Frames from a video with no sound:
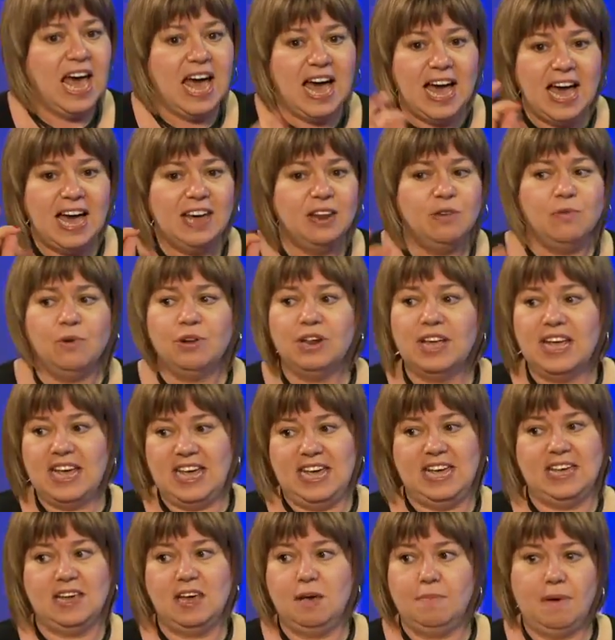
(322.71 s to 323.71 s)
I don't want to
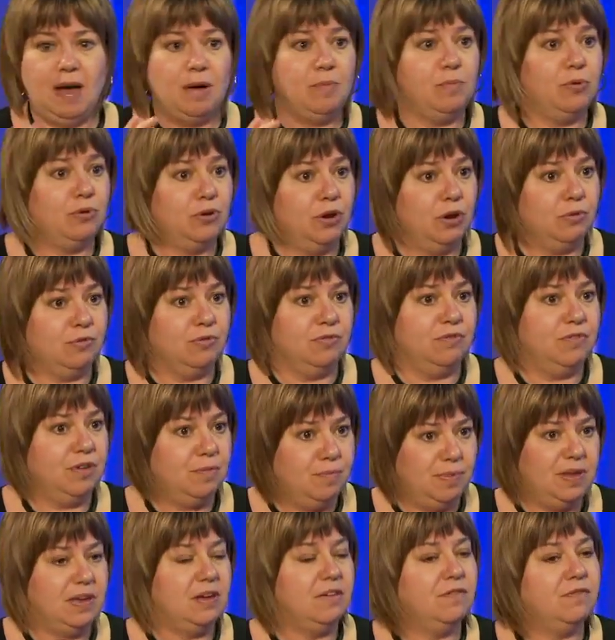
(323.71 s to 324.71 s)
hear about pornography
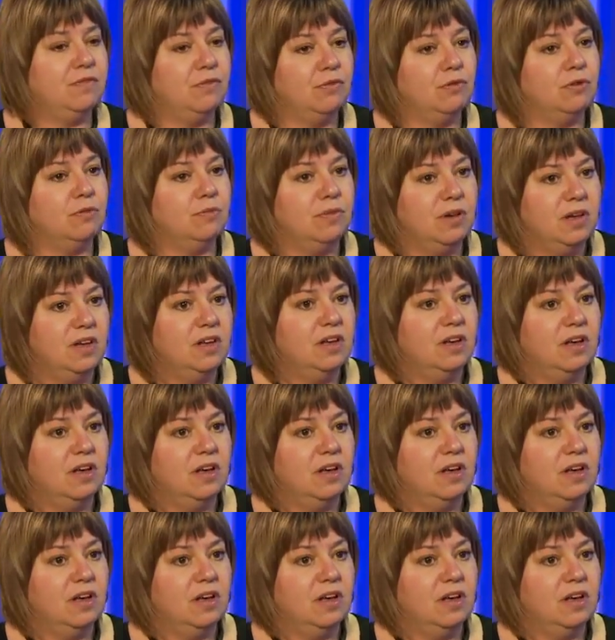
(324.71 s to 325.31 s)
being a form